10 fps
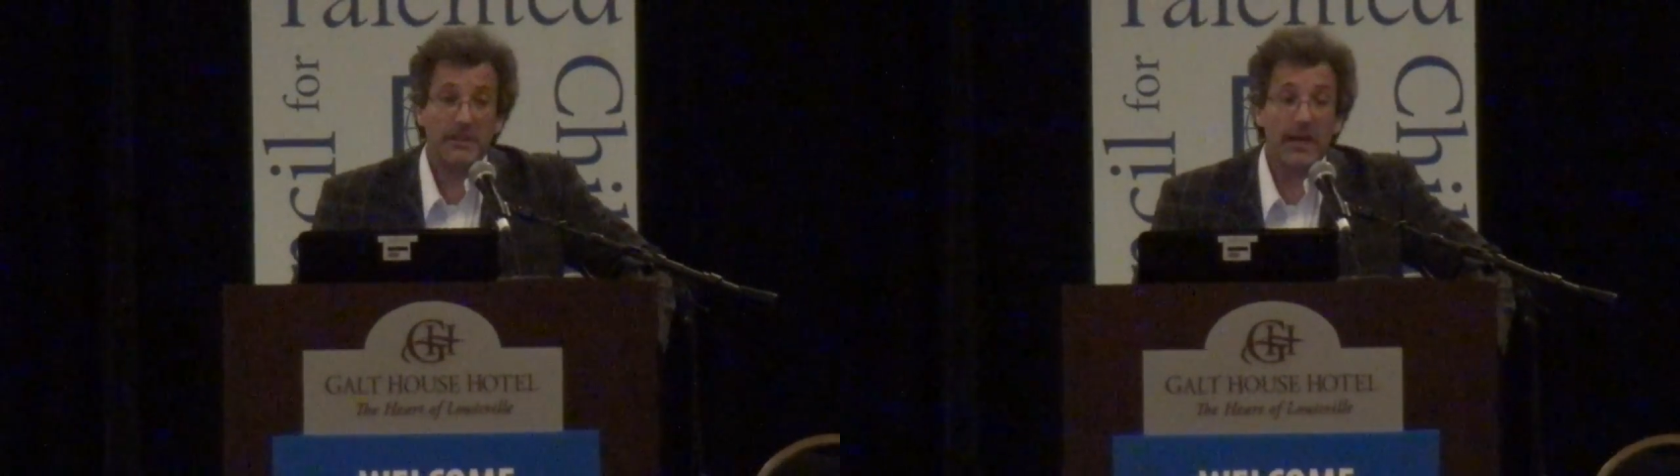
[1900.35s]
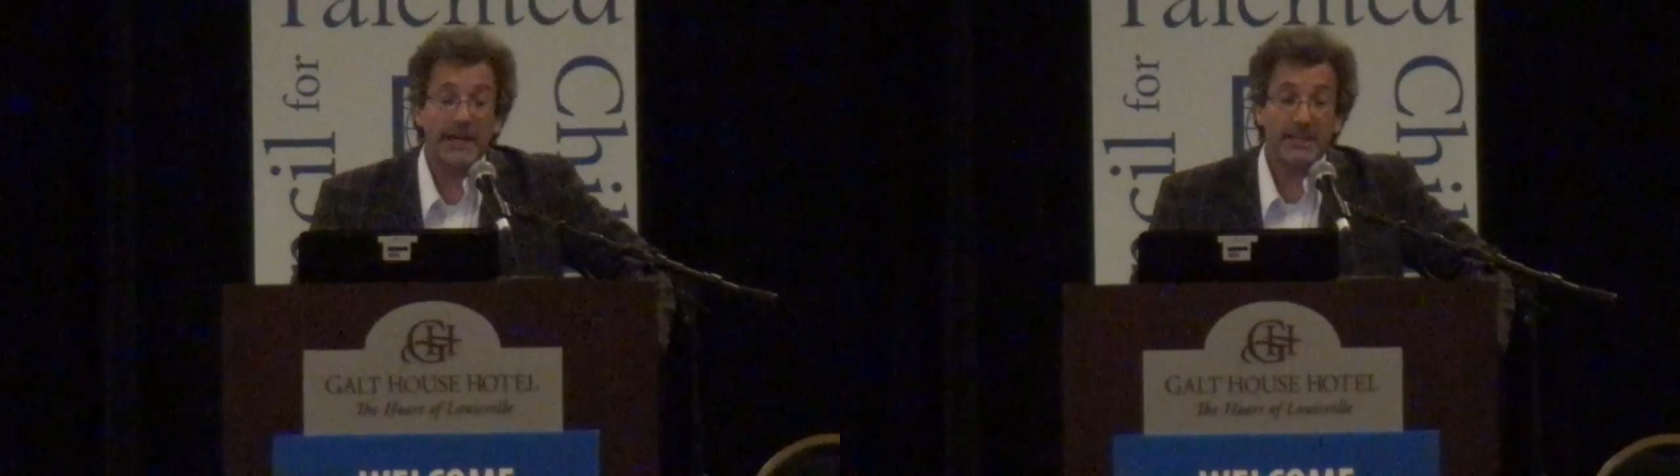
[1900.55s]

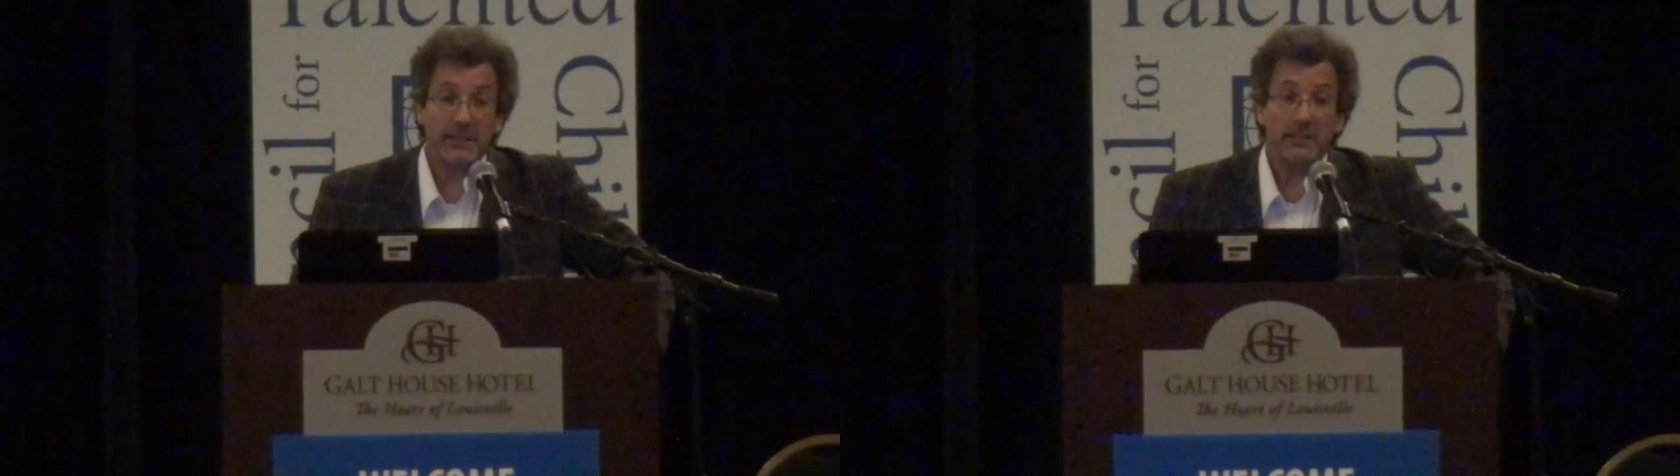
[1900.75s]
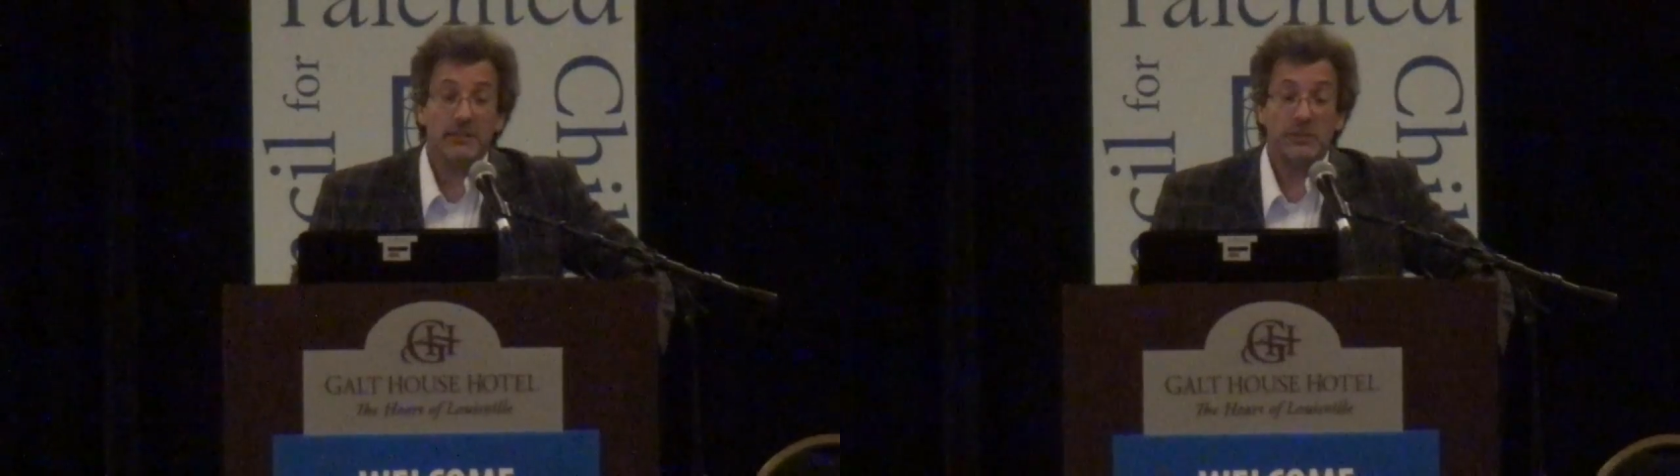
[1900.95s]

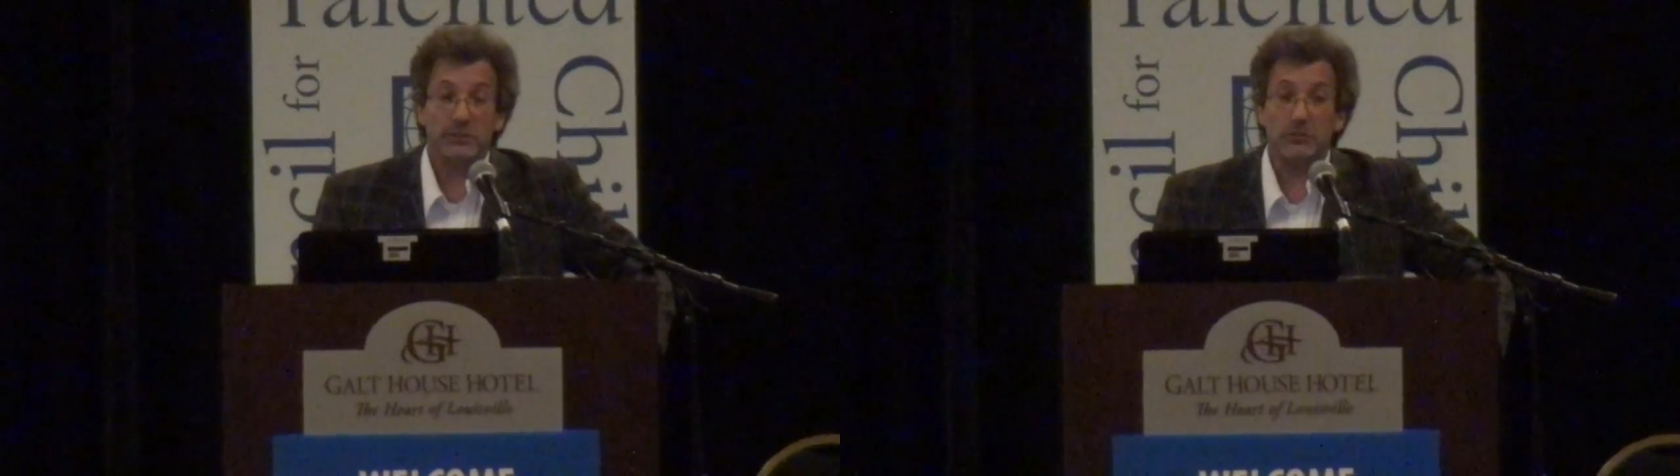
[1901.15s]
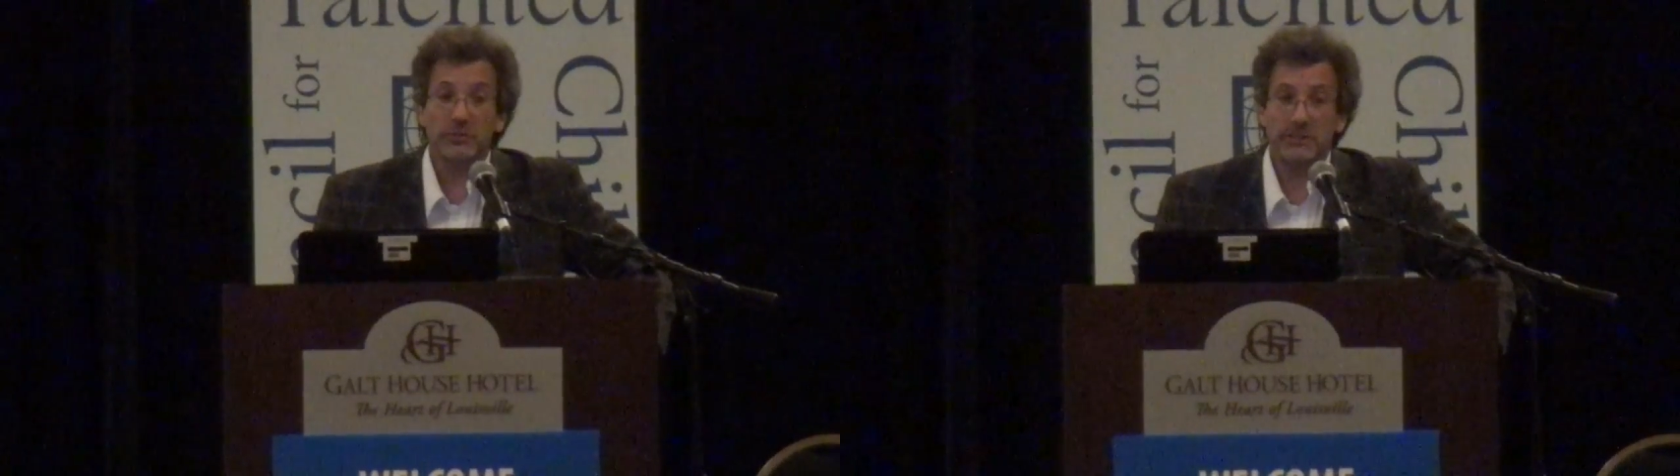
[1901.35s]
guiding
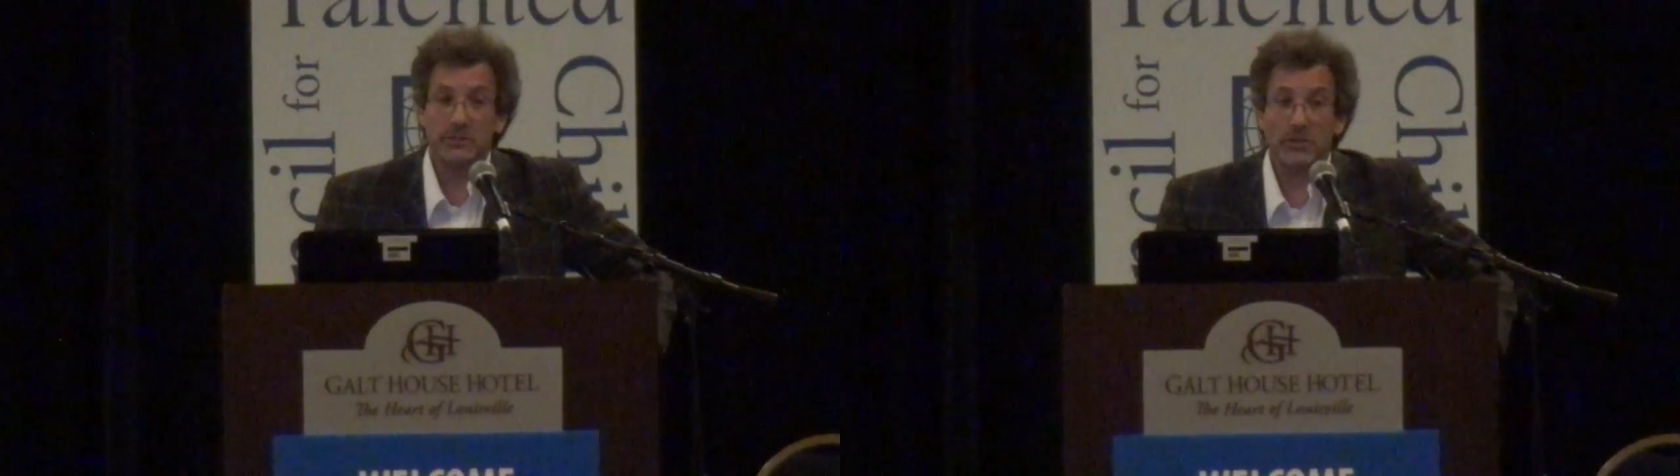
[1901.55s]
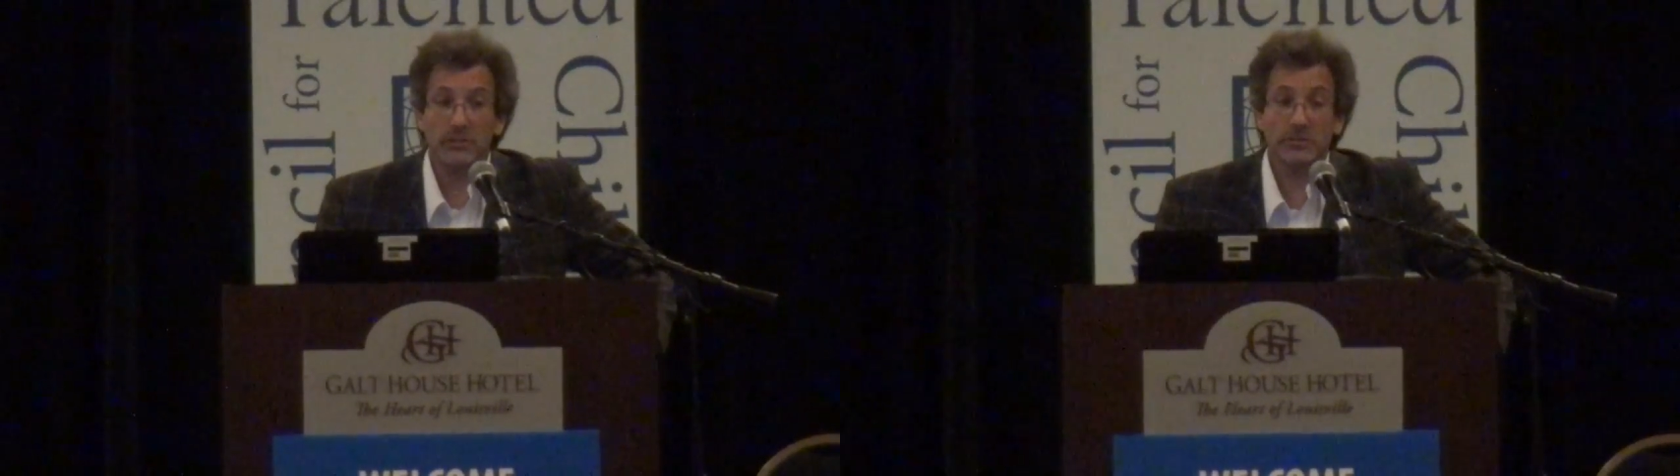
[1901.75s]
children
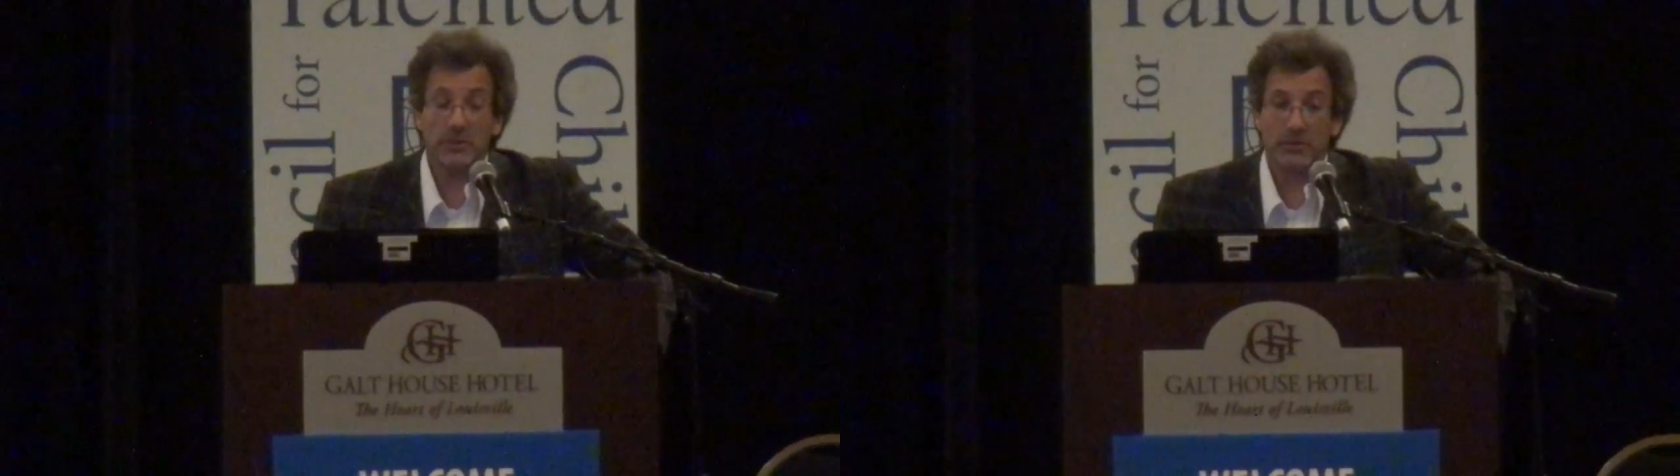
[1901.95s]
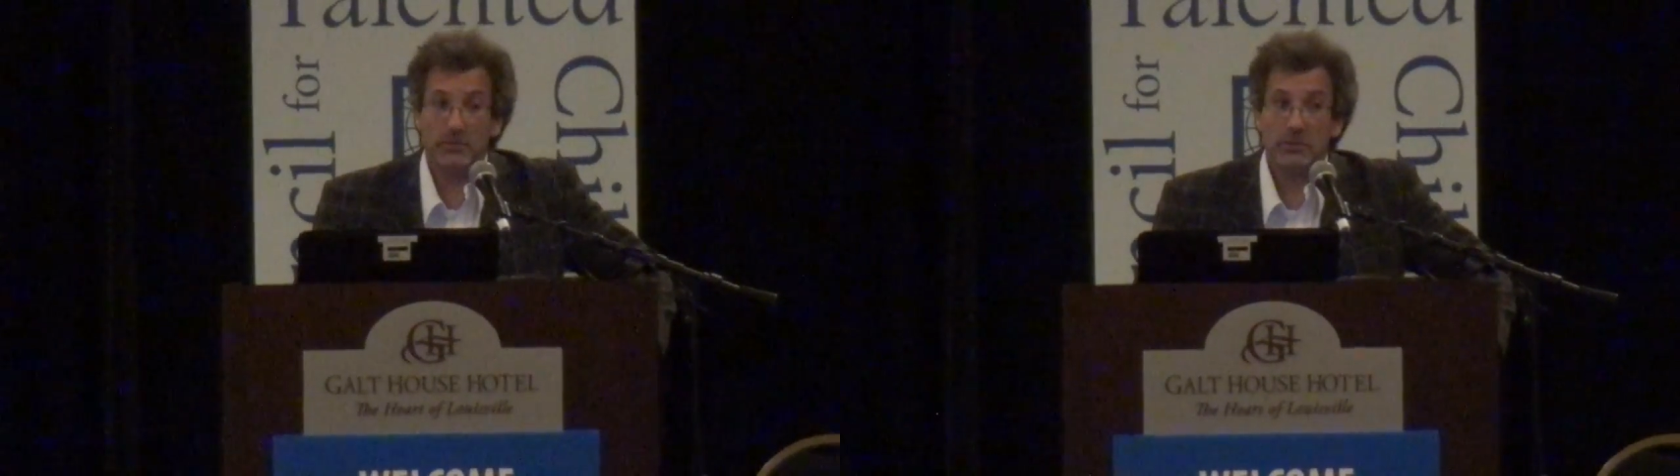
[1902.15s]
is
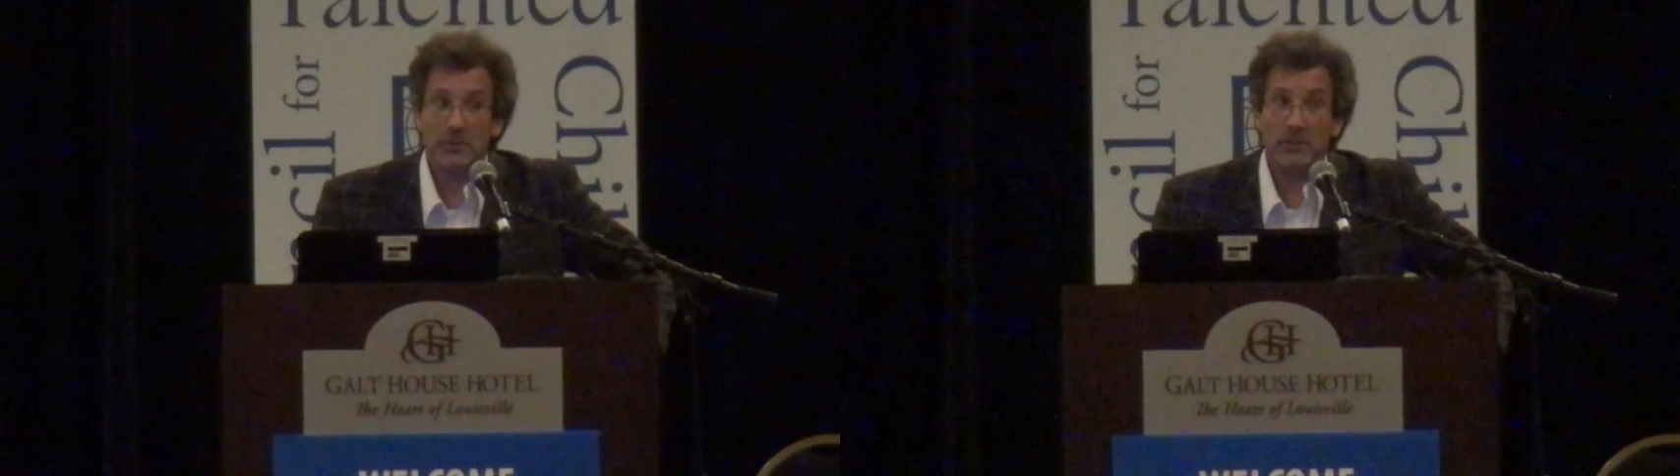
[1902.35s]
also